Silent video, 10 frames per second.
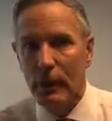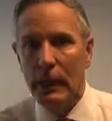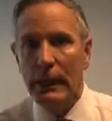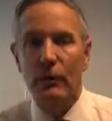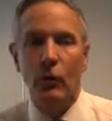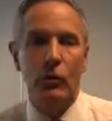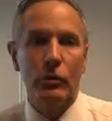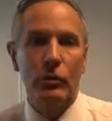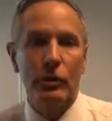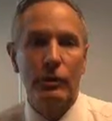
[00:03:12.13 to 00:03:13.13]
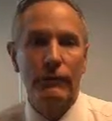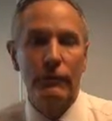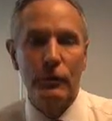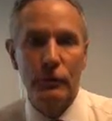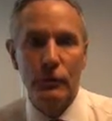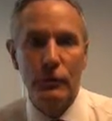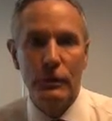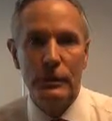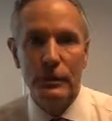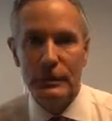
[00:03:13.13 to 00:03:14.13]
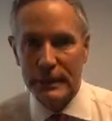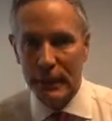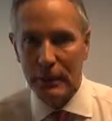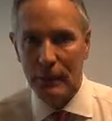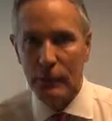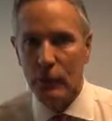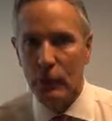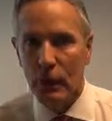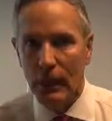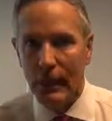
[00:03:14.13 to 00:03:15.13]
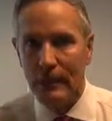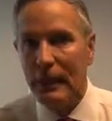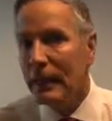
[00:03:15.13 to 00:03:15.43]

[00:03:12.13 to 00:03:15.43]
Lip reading: in order for you to settle your claim,